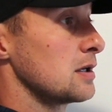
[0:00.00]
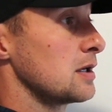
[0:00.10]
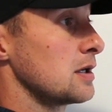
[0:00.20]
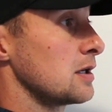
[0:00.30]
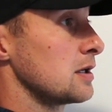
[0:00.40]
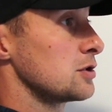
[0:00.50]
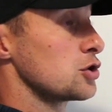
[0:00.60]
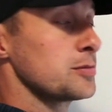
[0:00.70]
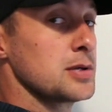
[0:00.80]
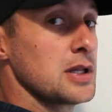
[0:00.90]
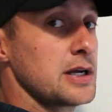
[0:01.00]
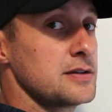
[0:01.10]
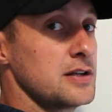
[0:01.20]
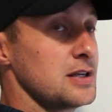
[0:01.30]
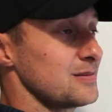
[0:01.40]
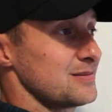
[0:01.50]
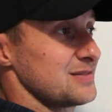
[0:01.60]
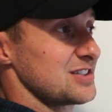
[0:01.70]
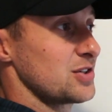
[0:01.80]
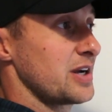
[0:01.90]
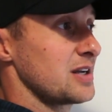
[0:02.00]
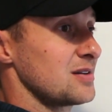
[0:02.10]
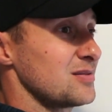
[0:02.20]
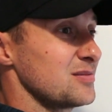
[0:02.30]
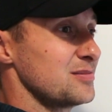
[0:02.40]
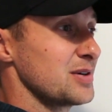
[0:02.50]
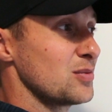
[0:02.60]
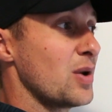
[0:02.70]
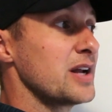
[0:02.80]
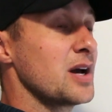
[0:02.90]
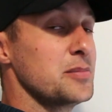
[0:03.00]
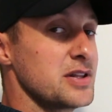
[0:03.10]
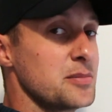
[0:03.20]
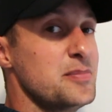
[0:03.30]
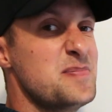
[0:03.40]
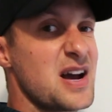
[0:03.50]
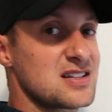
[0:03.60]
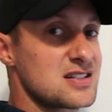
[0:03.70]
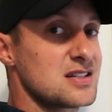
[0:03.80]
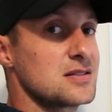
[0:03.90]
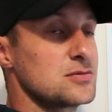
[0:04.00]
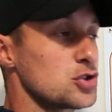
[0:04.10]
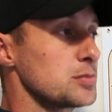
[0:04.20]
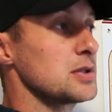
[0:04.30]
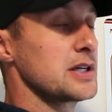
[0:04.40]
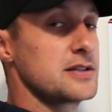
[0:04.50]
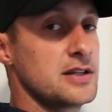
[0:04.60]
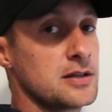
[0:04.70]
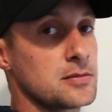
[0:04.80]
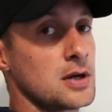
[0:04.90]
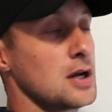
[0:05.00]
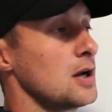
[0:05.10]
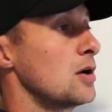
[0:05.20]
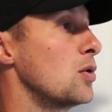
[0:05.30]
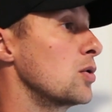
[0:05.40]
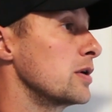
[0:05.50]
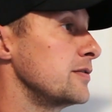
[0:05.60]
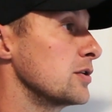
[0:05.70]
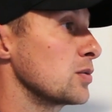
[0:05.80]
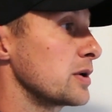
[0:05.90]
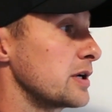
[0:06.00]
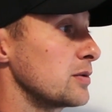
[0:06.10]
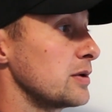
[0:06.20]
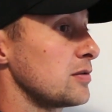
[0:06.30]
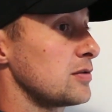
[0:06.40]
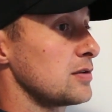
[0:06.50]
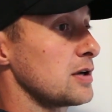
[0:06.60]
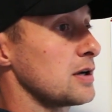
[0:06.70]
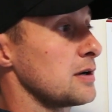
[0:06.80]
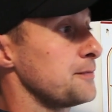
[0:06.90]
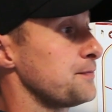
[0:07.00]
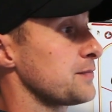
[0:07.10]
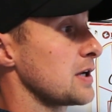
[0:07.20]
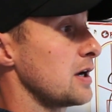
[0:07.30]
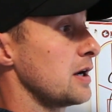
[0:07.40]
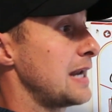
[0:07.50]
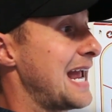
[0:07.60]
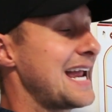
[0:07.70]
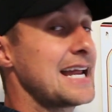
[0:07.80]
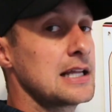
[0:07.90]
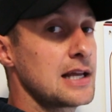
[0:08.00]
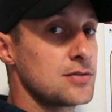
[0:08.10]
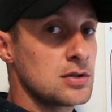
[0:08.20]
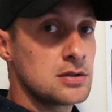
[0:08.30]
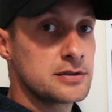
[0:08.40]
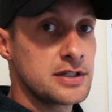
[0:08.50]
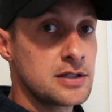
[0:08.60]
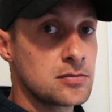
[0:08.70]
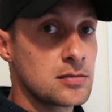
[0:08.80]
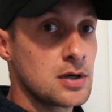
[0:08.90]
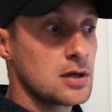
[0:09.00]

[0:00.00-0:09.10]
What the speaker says: a AAA team, that's great. But why not be the best AAA team? Or if you're working with an A-level team,